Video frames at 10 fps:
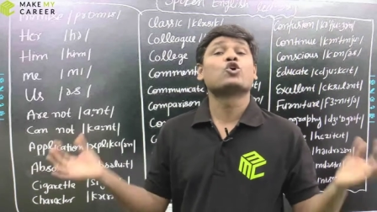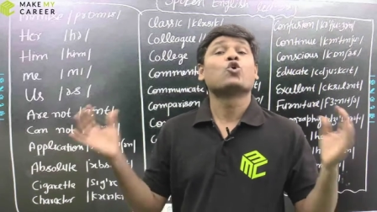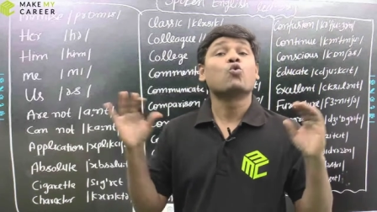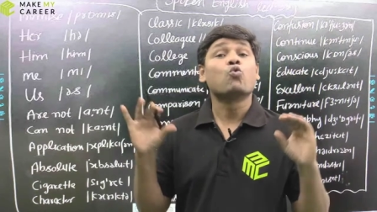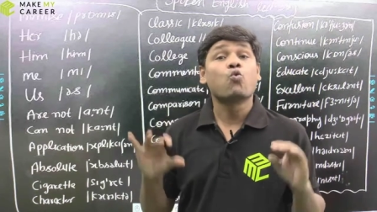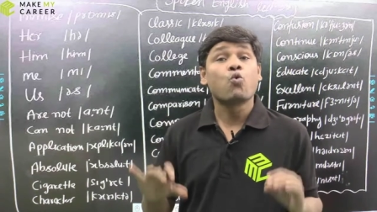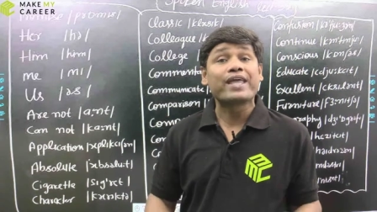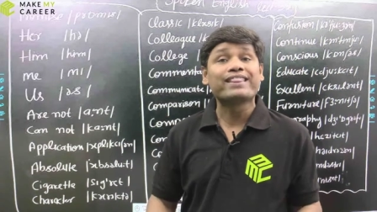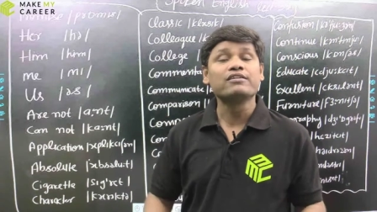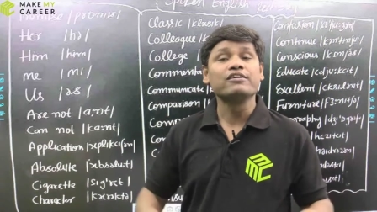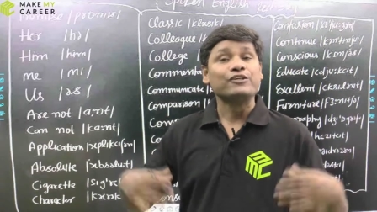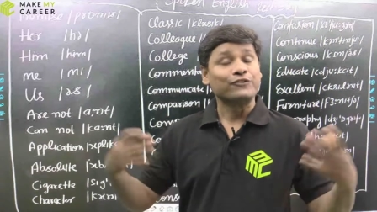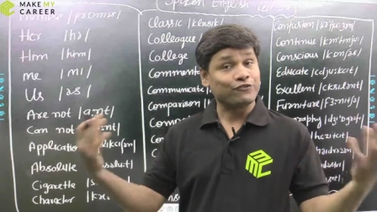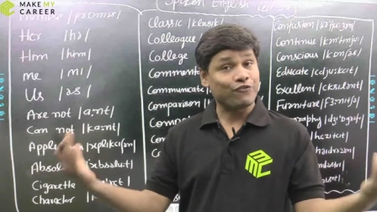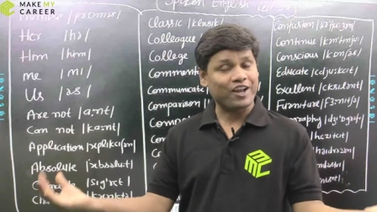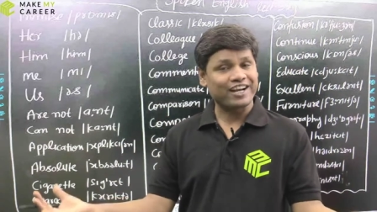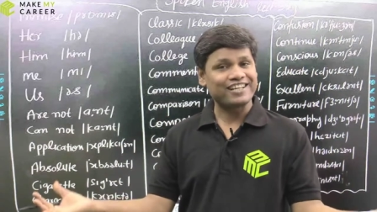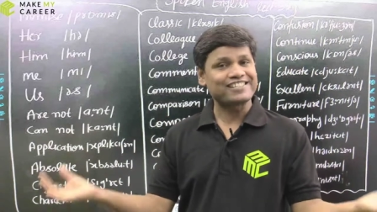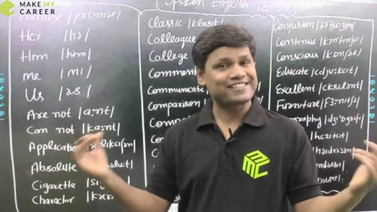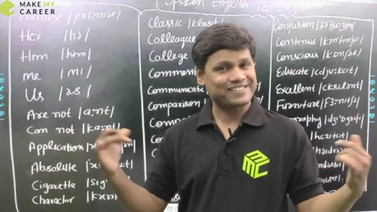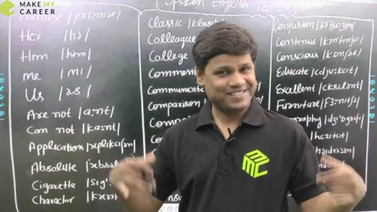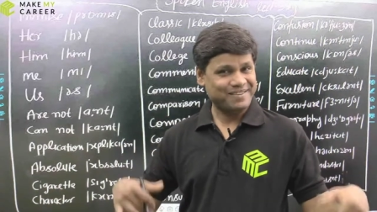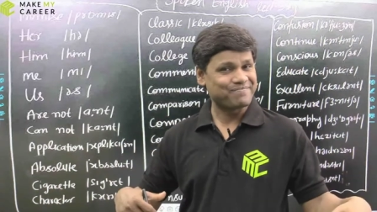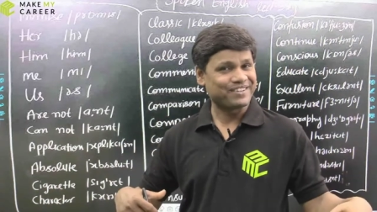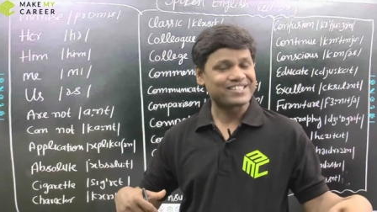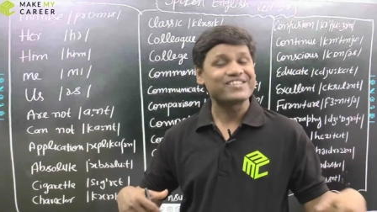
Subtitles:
with phonetic symbols.